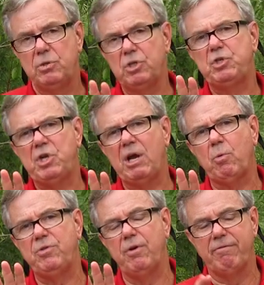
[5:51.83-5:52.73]
Just
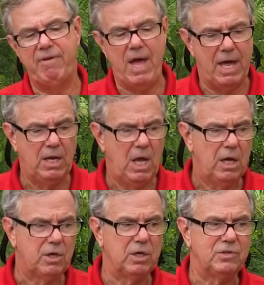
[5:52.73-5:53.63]
check with your vet
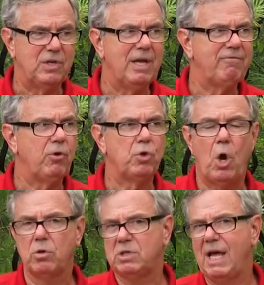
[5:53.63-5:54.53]
because if your
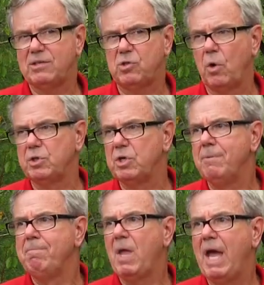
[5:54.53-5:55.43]
dog's like
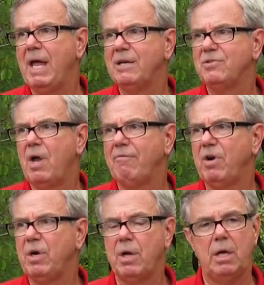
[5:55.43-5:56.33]
Sergeant and is not
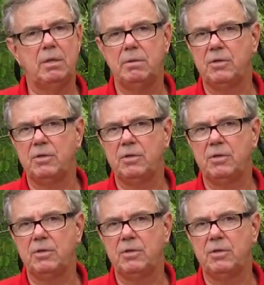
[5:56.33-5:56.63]
very, uh,